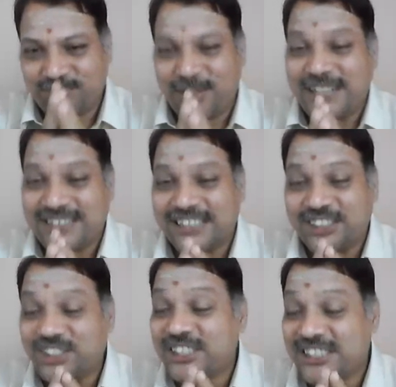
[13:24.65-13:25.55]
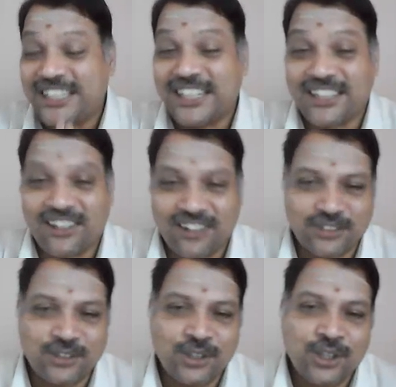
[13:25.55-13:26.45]
Price reduction is needed or
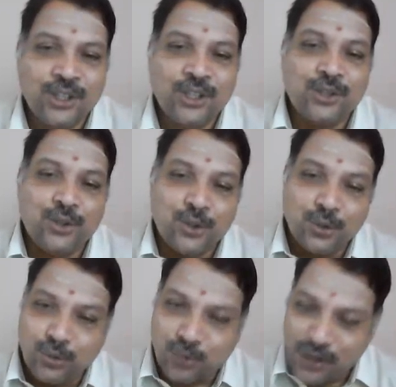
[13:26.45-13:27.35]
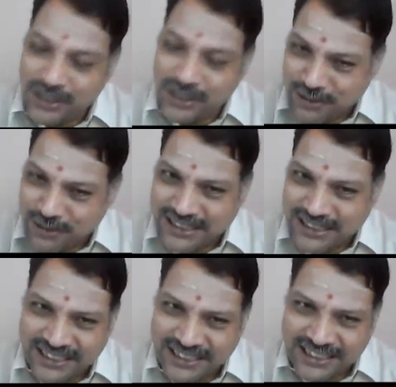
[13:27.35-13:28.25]
not. Due to
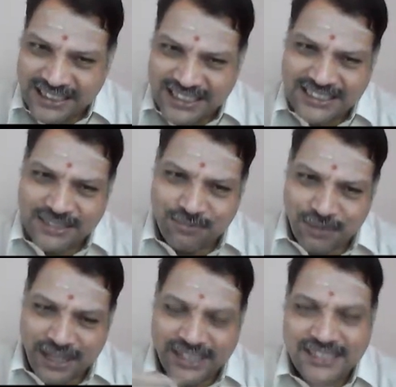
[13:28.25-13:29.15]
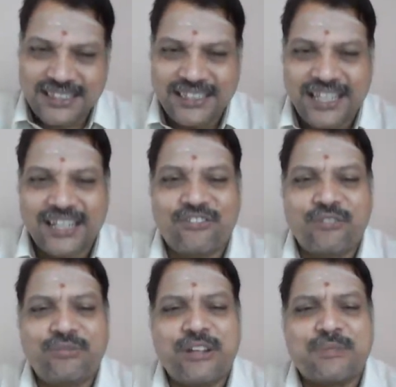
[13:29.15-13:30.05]
20% increase in price, nearly
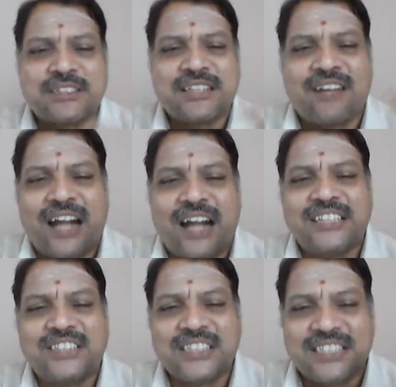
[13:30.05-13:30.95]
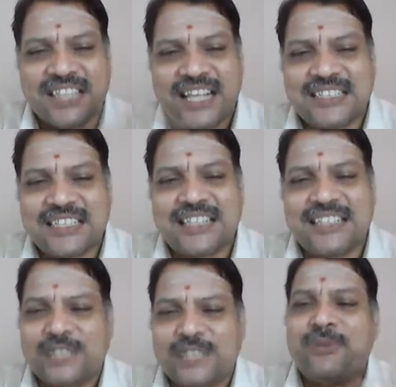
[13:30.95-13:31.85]
50% of additional sales
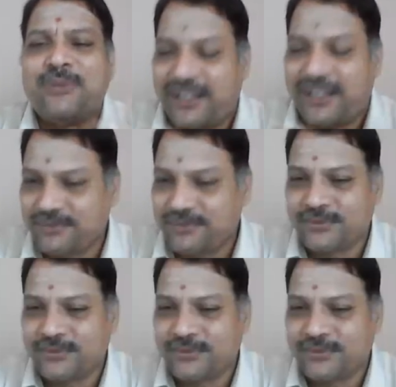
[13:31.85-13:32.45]
has been made.